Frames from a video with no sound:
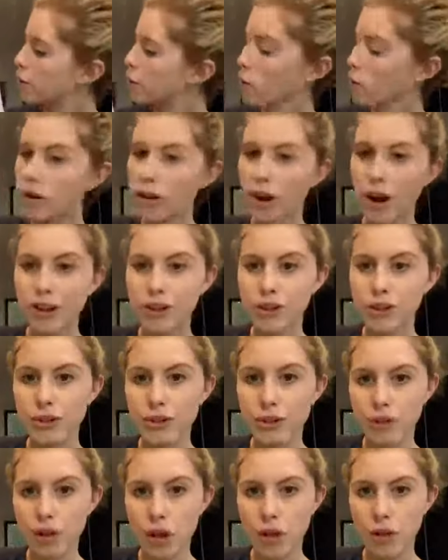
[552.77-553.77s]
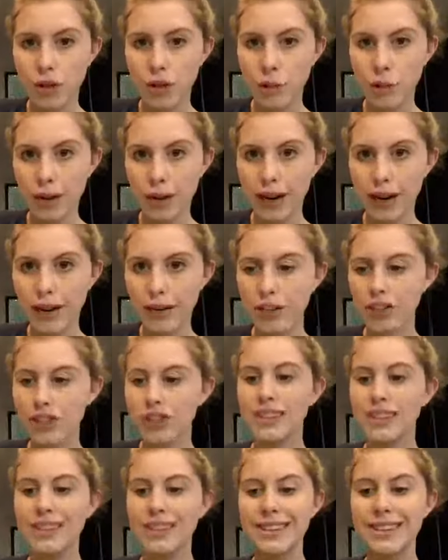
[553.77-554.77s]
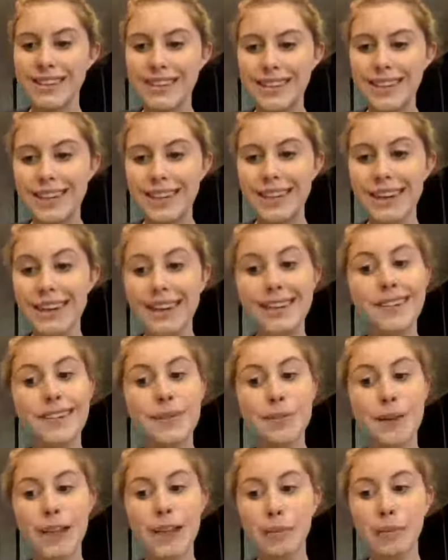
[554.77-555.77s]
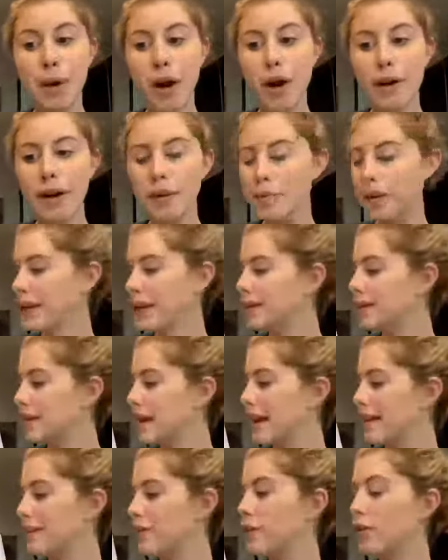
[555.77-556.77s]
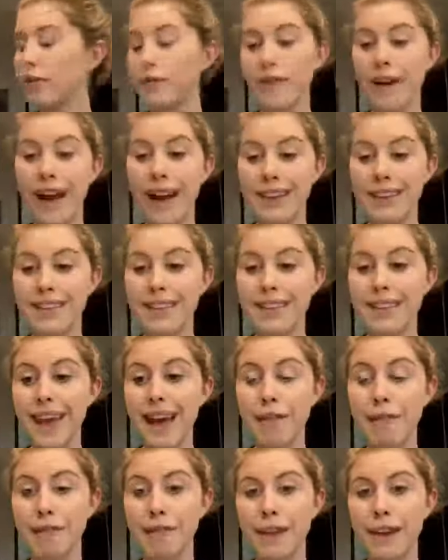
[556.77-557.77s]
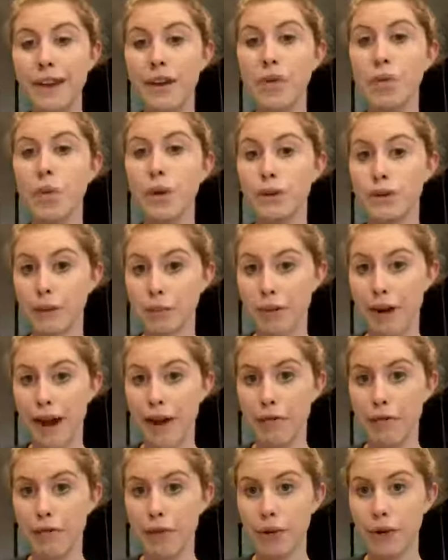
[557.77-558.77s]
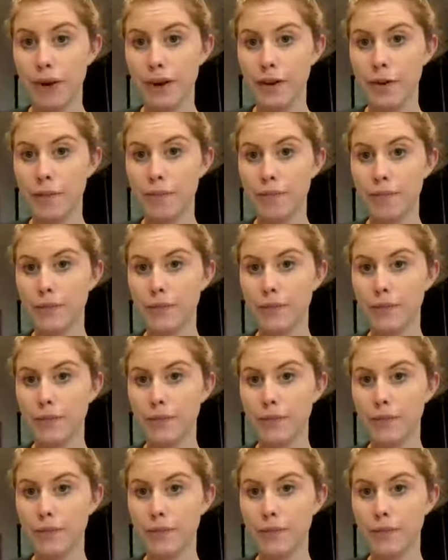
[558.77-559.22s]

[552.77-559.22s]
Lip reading: 4 nodules along the branch, stick it in some nice potting mix, and you'll find that that fig will sprout for you,